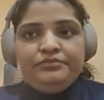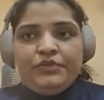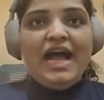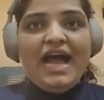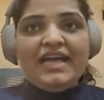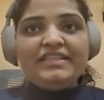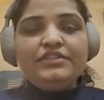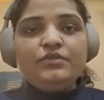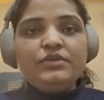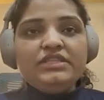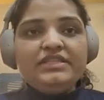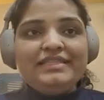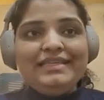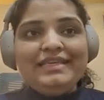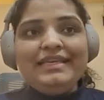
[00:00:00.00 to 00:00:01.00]
As you can
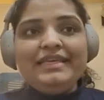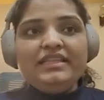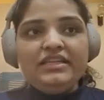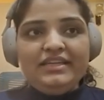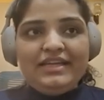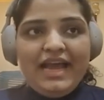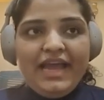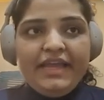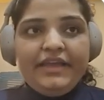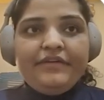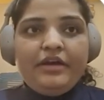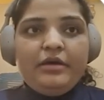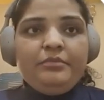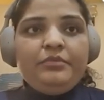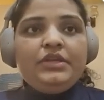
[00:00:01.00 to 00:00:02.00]
see in the
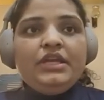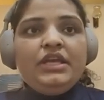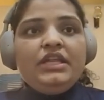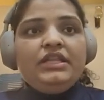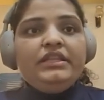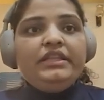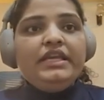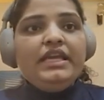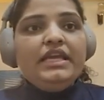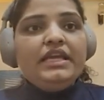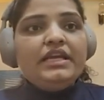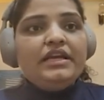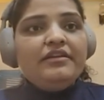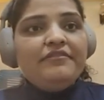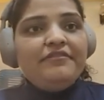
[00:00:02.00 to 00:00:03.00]
diagram, the
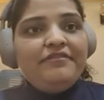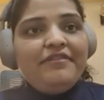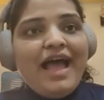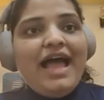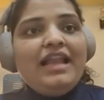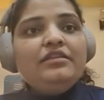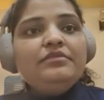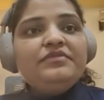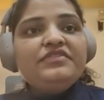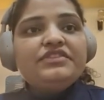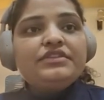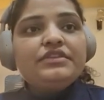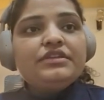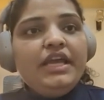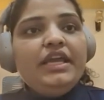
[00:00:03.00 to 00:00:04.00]

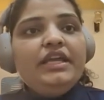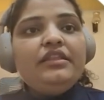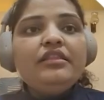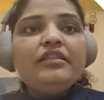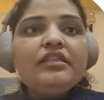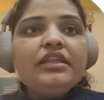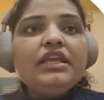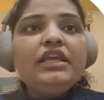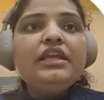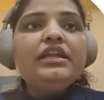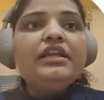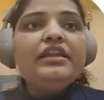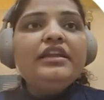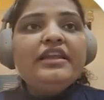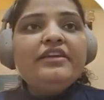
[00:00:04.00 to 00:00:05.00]
valves in the
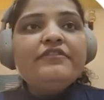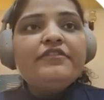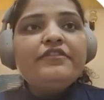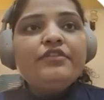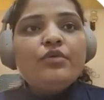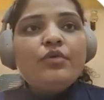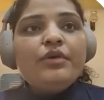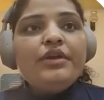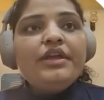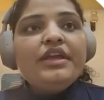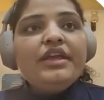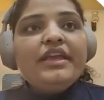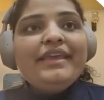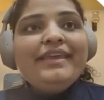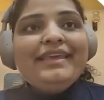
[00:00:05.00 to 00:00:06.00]
lymph node
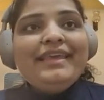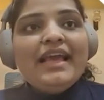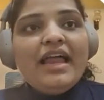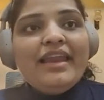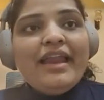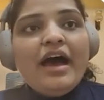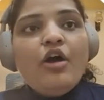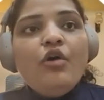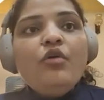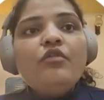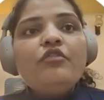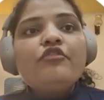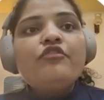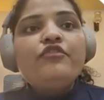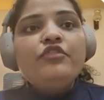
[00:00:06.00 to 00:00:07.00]
allow
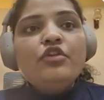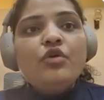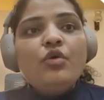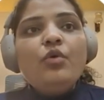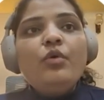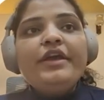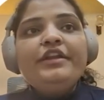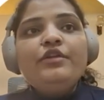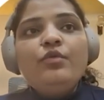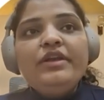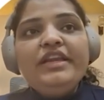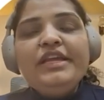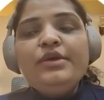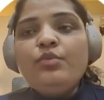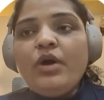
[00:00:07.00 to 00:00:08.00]
flow in
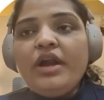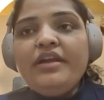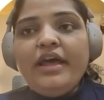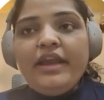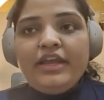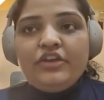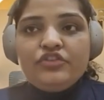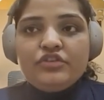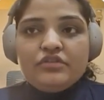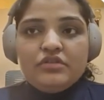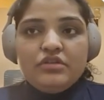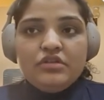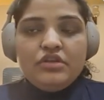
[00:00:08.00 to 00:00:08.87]
only one direction.